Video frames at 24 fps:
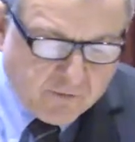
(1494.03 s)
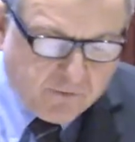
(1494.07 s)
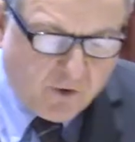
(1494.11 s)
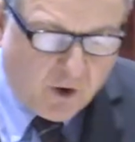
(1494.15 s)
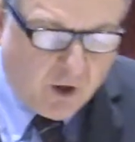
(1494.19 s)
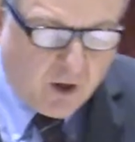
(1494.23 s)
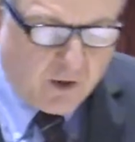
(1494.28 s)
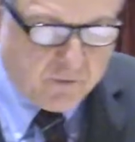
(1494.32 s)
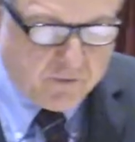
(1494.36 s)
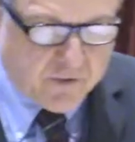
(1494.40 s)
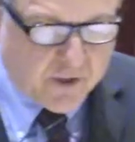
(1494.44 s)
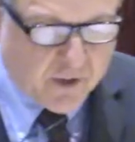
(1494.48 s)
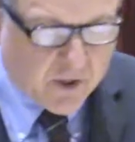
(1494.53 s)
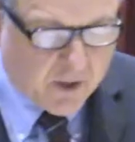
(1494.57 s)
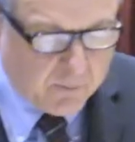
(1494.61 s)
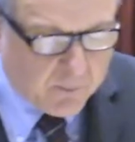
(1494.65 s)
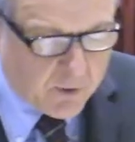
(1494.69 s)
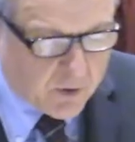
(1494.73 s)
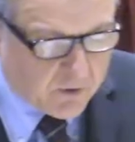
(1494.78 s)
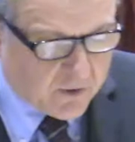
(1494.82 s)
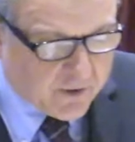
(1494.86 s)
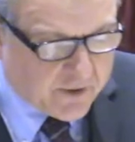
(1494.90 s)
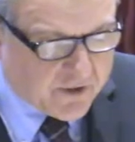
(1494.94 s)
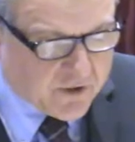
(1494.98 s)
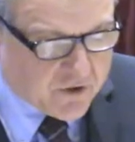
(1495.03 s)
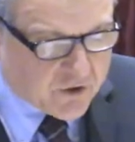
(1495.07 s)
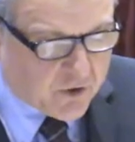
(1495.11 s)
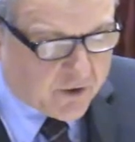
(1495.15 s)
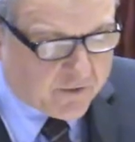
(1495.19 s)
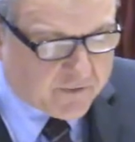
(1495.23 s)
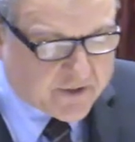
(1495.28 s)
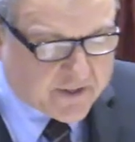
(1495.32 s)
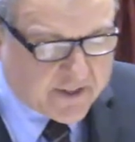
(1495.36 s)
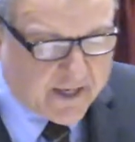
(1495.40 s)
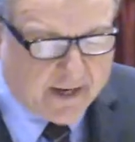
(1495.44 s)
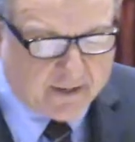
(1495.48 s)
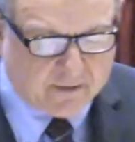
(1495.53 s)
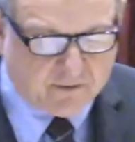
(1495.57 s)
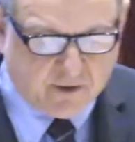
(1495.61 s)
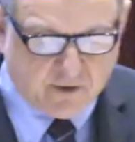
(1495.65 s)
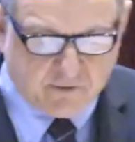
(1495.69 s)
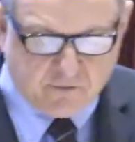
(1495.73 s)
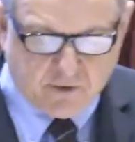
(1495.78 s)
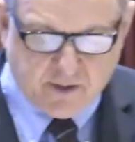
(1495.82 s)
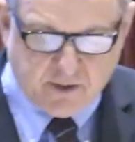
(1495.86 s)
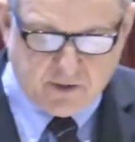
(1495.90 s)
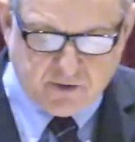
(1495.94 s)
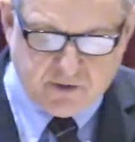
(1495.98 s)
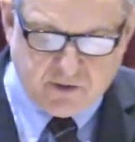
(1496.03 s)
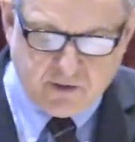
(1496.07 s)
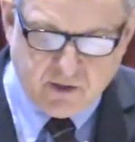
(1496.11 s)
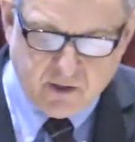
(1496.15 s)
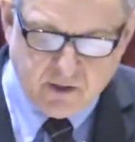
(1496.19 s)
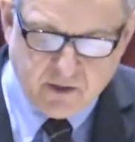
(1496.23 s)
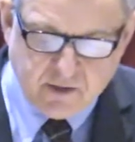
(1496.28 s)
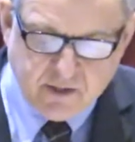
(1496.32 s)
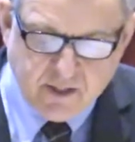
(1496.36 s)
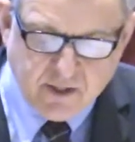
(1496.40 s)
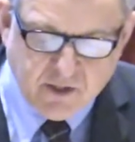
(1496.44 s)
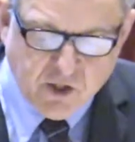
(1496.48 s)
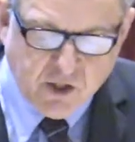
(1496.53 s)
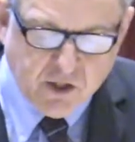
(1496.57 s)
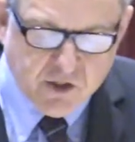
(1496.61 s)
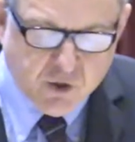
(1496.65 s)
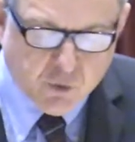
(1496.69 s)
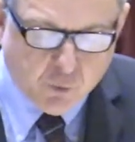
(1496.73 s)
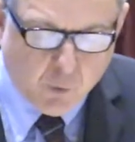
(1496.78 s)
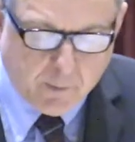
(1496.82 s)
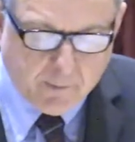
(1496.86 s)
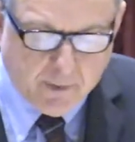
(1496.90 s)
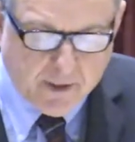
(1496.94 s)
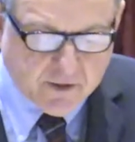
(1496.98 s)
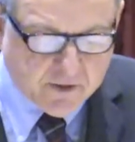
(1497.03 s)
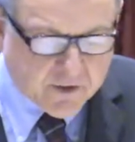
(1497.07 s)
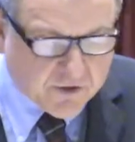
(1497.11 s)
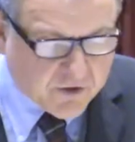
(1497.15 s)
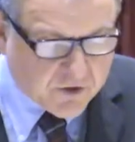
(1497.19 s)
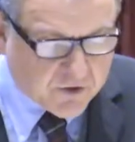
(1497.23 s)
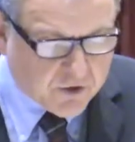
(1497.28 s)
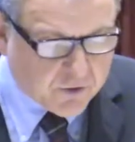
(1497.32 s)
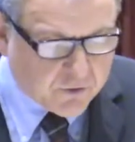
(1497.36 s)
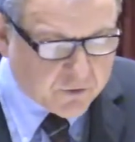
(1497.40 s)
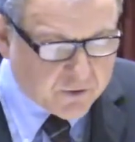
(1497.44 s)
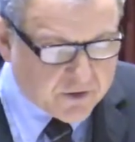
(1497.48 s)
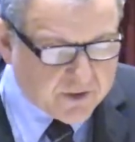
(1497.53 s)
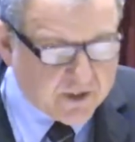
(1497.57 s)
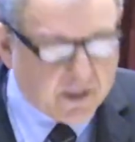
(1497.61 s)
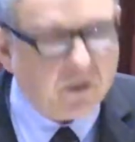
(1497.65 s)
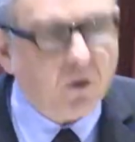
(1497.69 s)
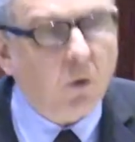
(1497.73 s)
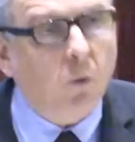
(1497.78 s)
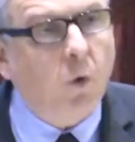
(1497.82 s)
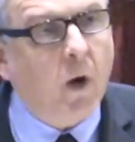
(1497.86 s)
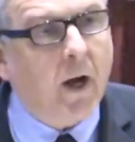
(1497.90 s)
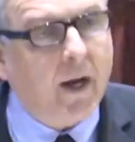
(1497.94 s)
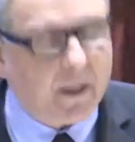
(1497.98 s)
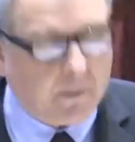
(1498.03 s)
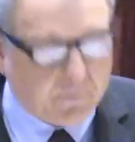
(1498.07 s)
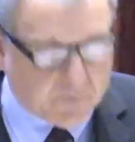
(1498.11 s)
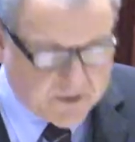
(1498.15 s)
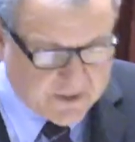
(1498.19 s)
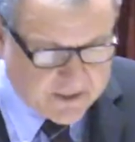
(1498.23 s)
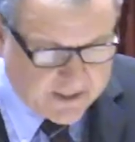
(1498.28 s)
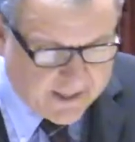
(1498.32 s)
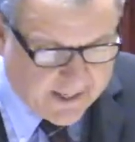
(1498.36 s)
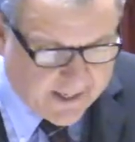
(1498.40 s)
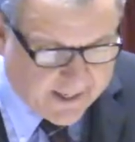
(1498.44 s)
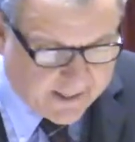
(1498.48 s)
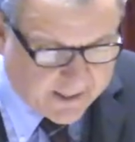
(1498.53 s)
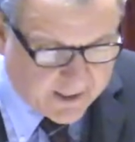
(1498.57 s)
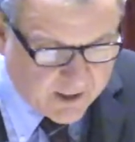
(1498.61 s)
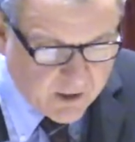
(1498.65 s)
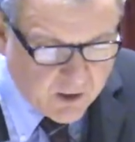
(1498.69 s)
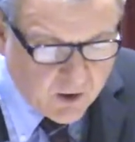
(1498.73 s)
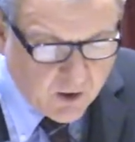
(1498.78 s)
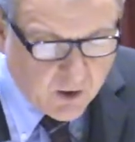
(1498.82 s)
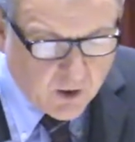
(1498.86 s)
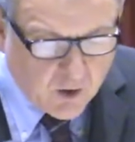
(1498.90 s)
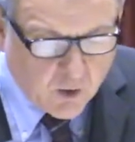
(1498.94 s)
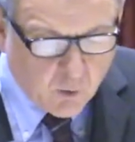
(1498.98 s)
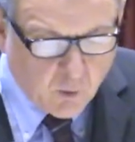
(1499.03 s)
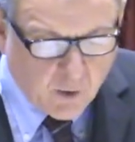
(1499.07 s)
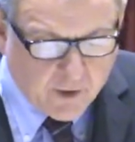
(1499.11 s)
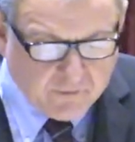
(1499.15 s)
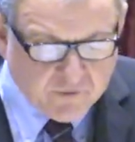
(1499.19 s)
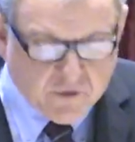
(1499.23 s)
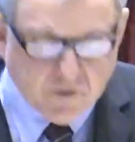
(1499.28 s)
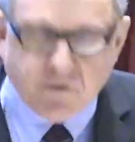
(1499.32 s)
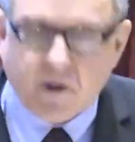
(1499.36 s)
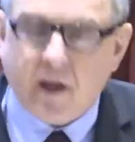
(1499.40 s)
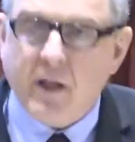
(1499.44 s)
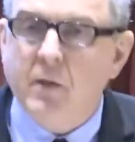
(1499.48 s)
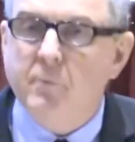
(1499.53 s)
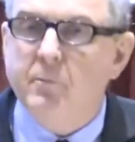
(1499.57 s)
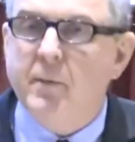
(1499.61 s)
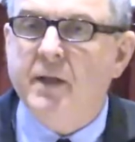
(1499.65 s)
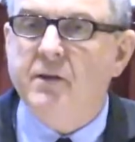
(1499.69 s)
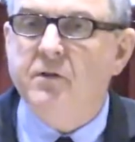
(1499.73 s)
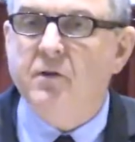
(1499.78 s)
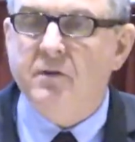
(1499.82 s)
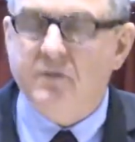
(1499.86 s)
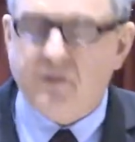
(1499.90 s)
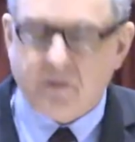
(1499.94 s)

involved in community service activities, teaching swimming to students at the YMCA who have developmental